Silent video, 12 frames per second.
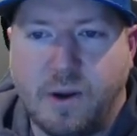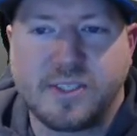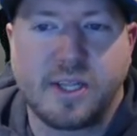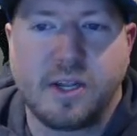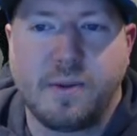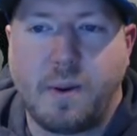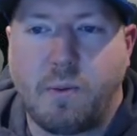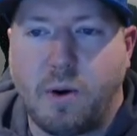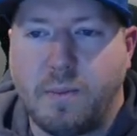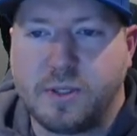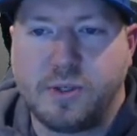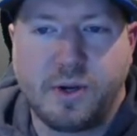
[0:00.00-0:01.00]
runs a little bit
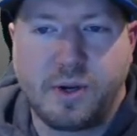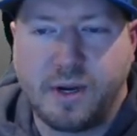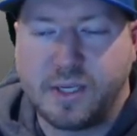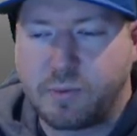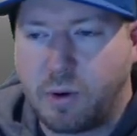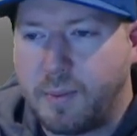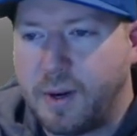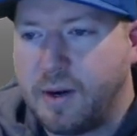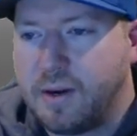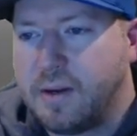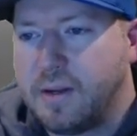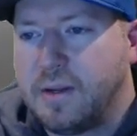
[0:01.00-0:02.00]
warmer, two degrees
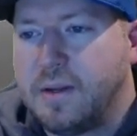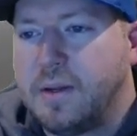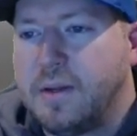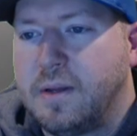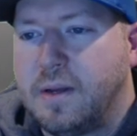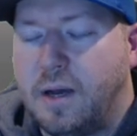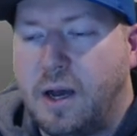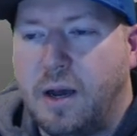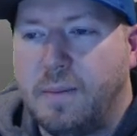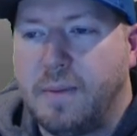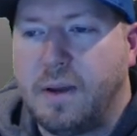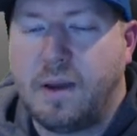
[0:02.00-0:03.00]
warmer.
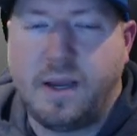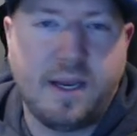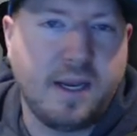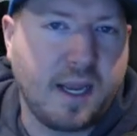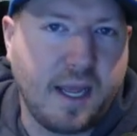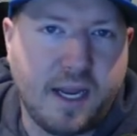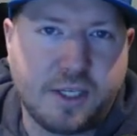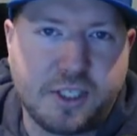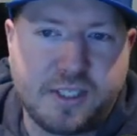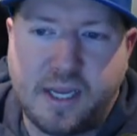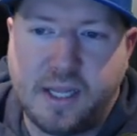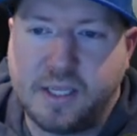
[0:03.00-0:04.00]
Um, and again, I
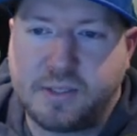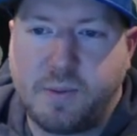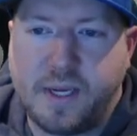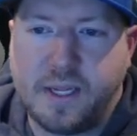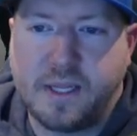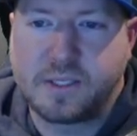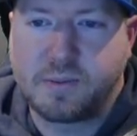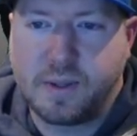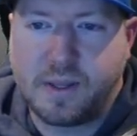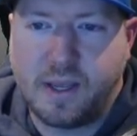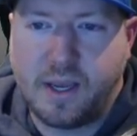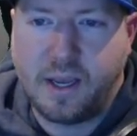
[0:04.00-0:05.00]
should say this: we did this
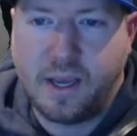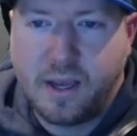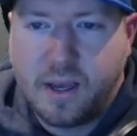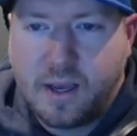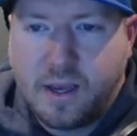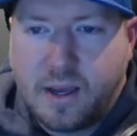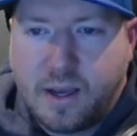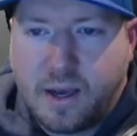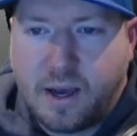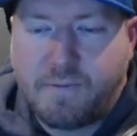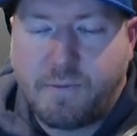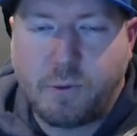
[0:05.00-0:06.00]
with a
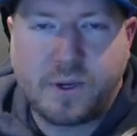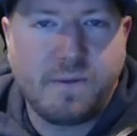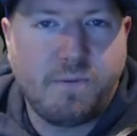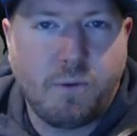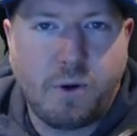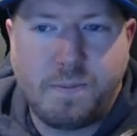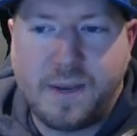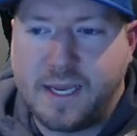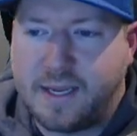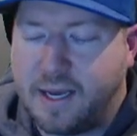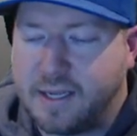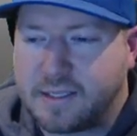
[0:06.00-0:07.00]
uh,
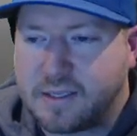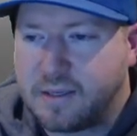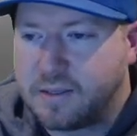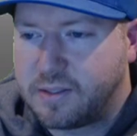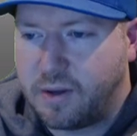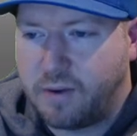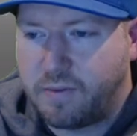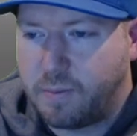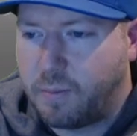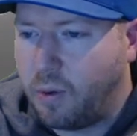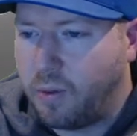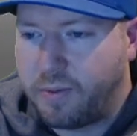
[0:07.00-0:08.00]
1440p test. So for
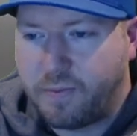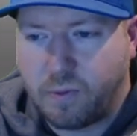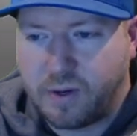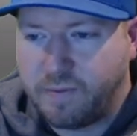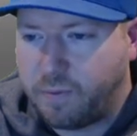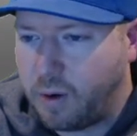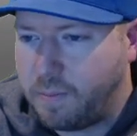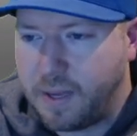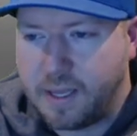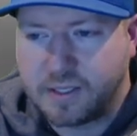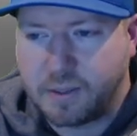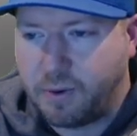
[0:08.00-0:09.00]
both
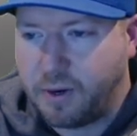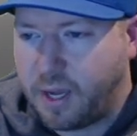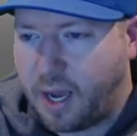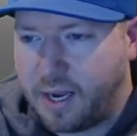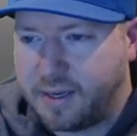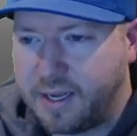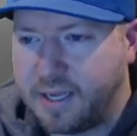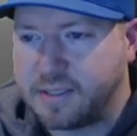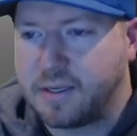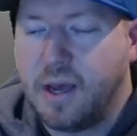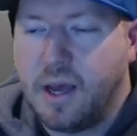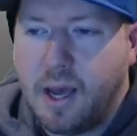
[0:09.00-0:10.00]
1440p, so pretty high end
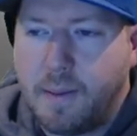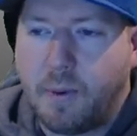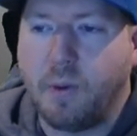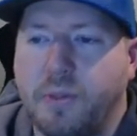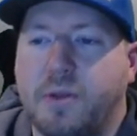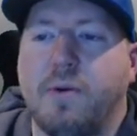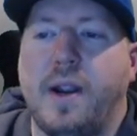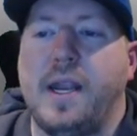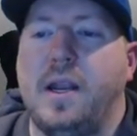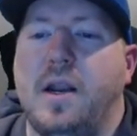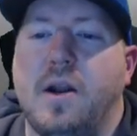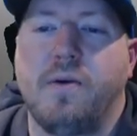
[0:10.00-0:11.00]
test. Both
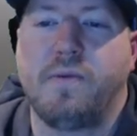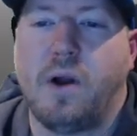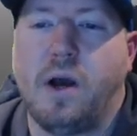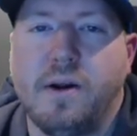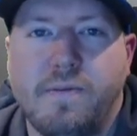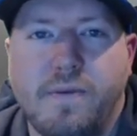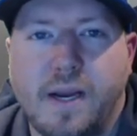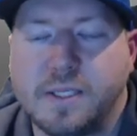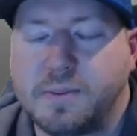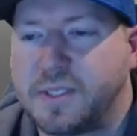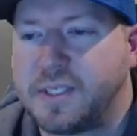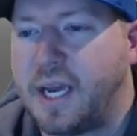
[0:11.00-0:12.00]
graded at over 100
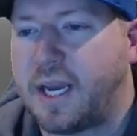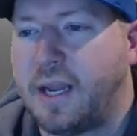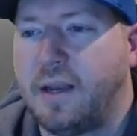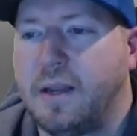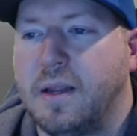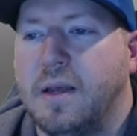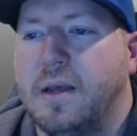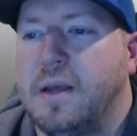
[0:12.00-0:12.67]
frames per second,